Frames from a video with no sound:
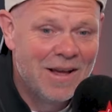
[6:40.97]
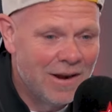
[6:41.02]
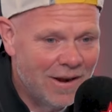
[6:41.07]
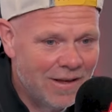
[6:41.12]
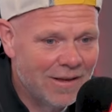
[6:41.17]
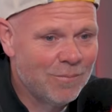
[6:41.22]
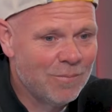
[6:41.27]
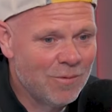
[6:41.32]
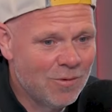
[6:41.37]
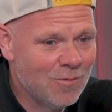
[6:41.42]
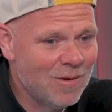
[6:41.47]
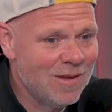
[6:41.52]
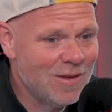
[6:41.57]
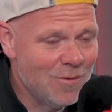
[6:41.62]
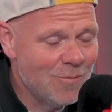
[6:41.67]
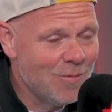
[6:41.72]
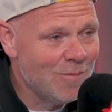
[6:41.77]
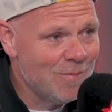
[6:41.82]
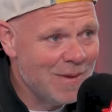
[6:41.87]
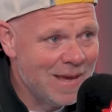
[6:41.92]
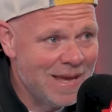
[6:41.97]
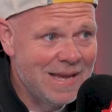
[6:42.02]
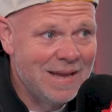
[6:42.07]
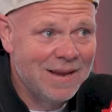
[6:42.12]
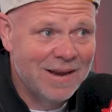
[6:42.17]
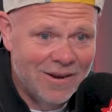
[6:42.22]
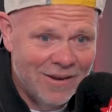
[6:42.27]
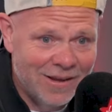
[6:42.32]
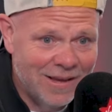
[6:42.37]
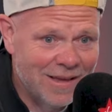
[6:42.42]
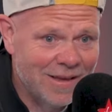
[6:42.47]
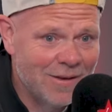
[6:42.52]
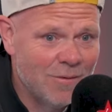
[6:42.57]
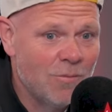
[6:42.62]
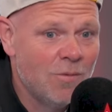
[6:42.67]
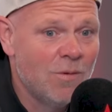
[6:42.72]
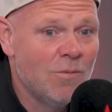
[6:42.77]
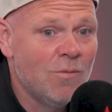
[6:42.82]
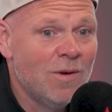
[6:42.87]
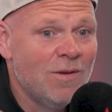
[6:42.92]
like, between you and me, like,
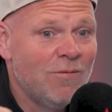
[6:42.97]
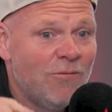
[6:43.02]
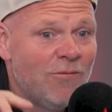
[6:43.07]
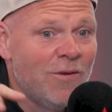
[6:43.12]
we've